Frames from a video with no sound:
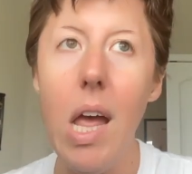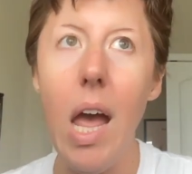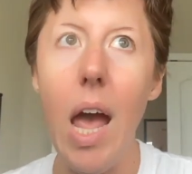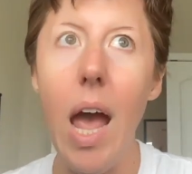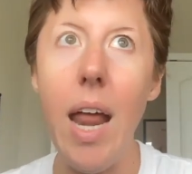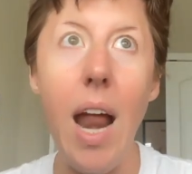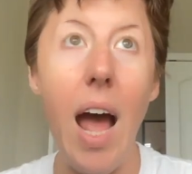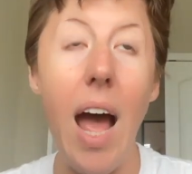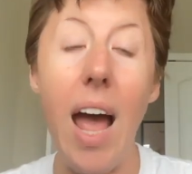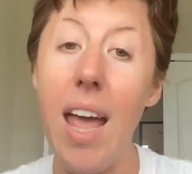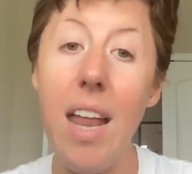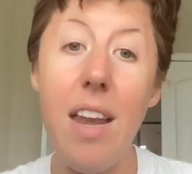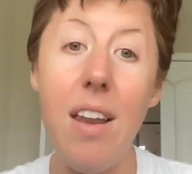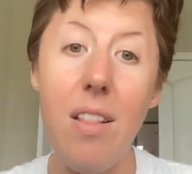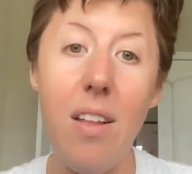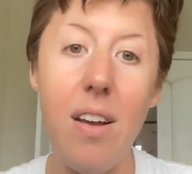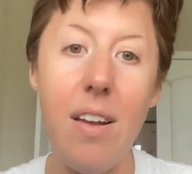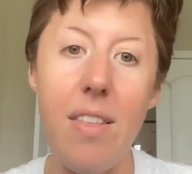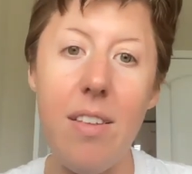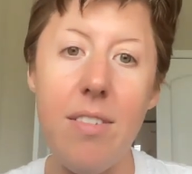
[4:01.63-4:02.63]
And I had to
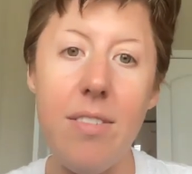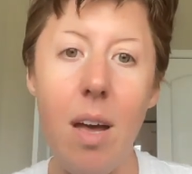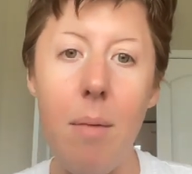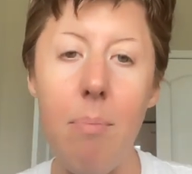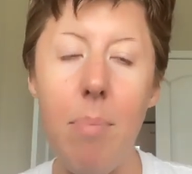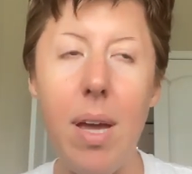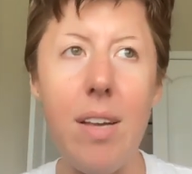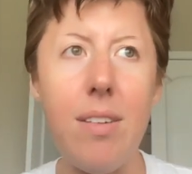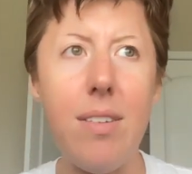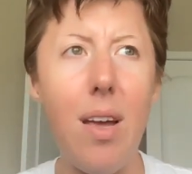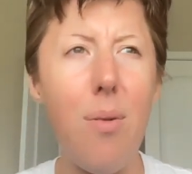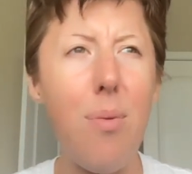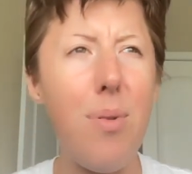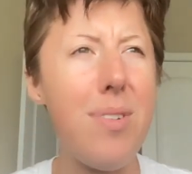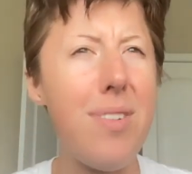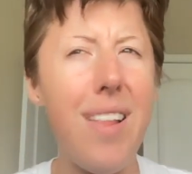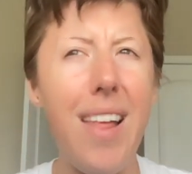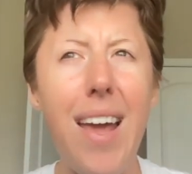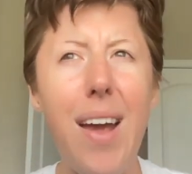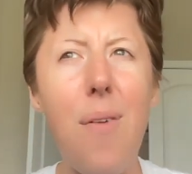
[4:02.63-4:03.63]
look this up because I was
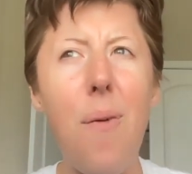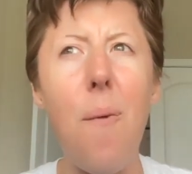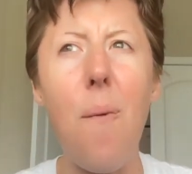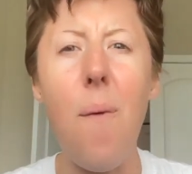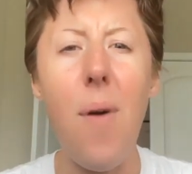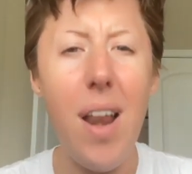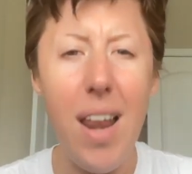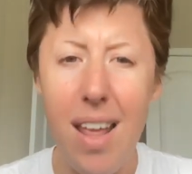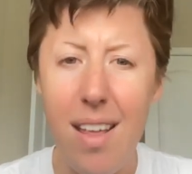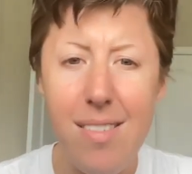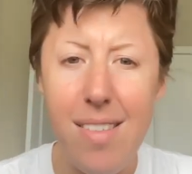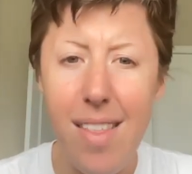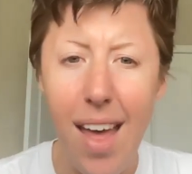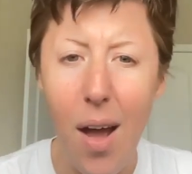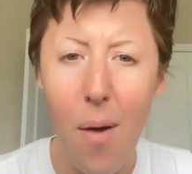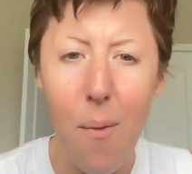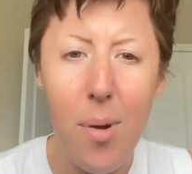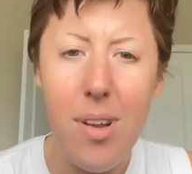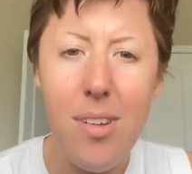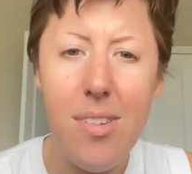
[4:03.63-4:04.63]
like, what is
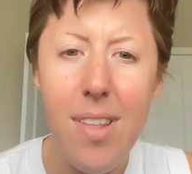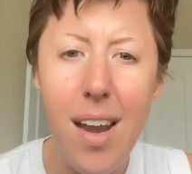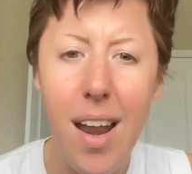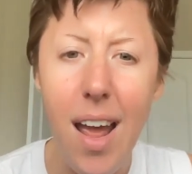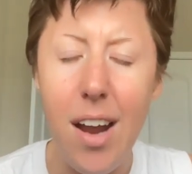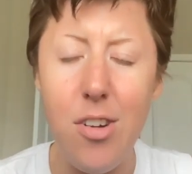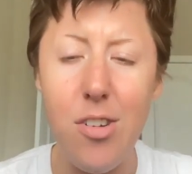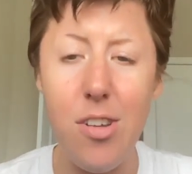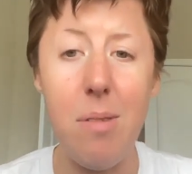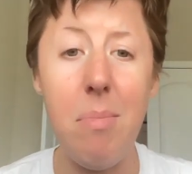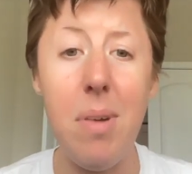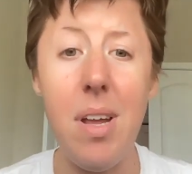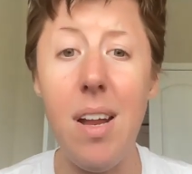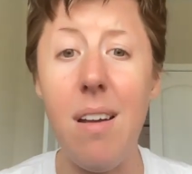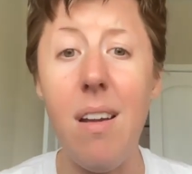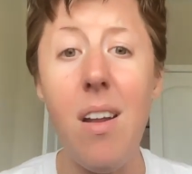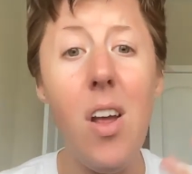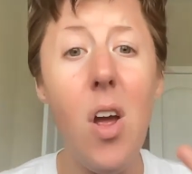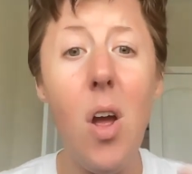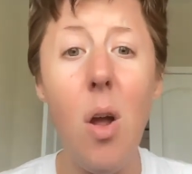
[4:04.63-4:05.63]
that? What does that actually mean?